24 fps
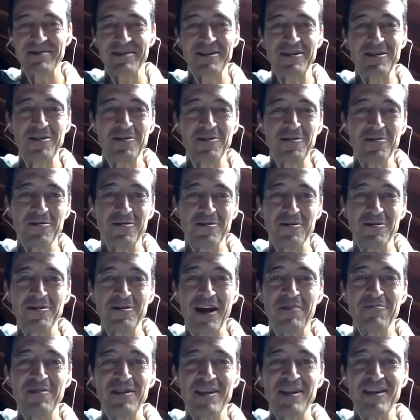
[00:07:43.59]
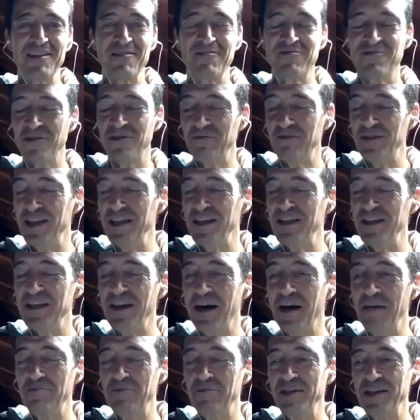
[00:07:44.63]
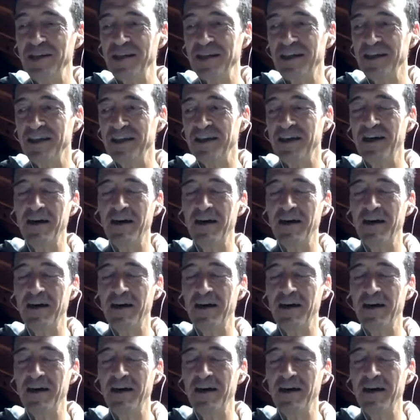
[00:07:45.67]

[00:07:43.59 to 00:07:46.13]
go to divert it from this topic.